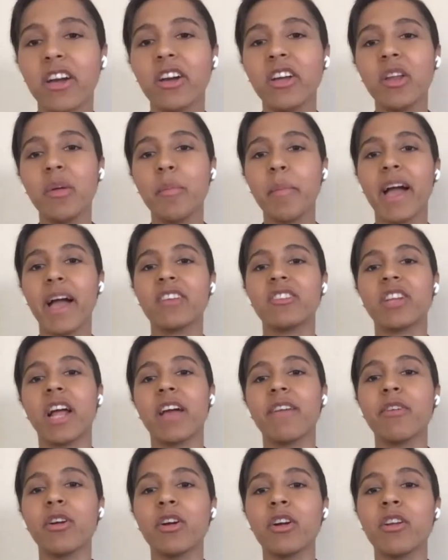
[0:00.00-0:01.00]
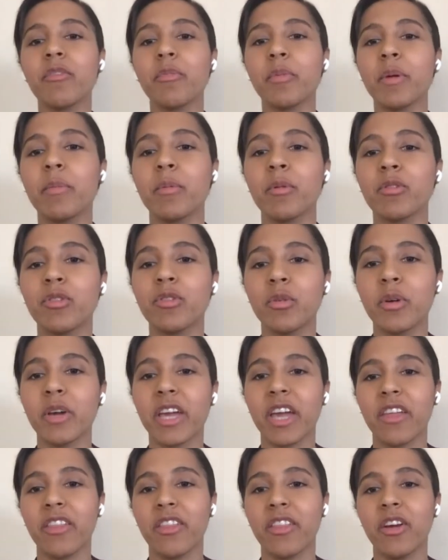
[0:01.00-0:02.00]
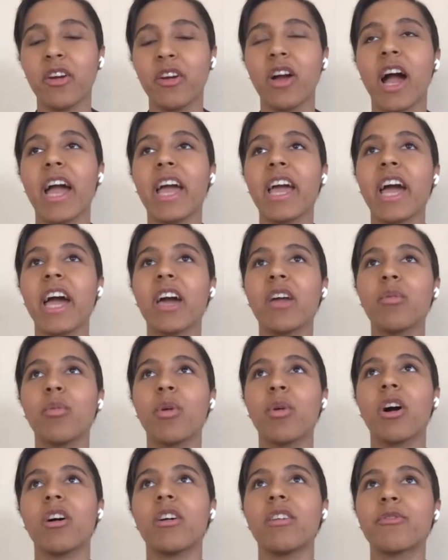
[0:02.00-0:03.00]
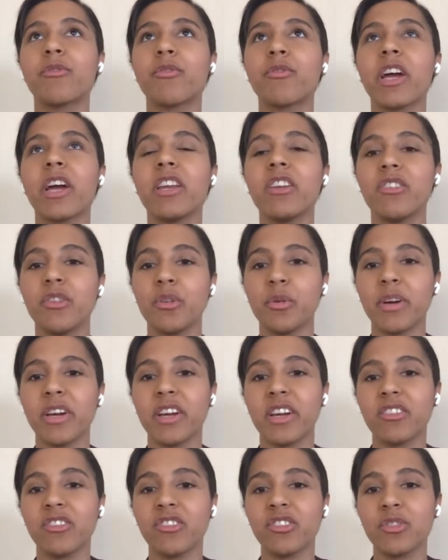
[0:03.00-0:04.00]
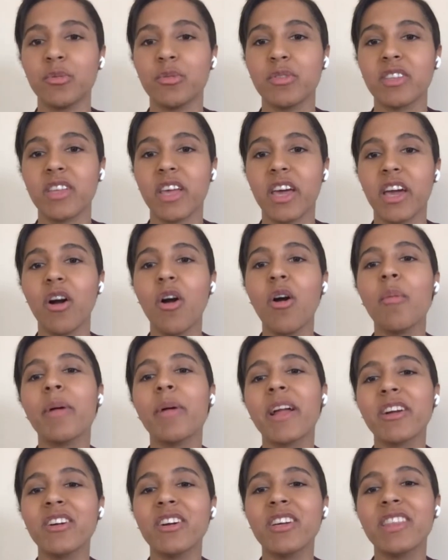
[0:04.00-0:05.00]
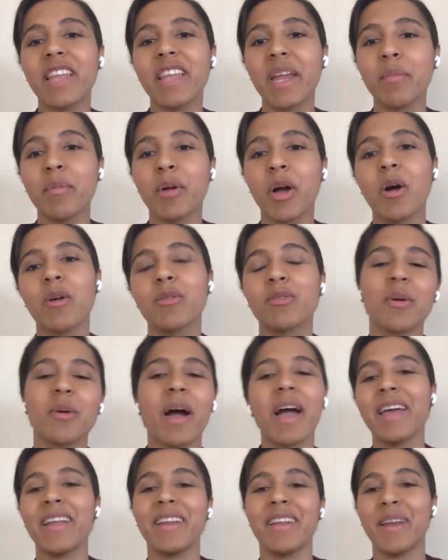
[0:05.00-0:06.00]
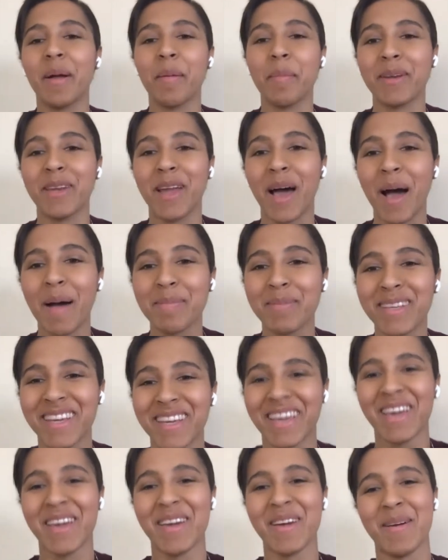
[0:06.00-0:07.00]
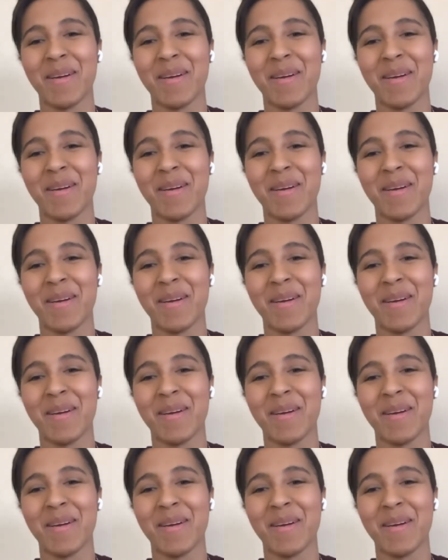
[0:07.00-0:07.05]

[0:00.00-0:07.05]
I couldn't imagine. I've heard of people doing it, and there I had a friend do it, and she was like, "Oh, but I couldn't let him go, so I ended up adopting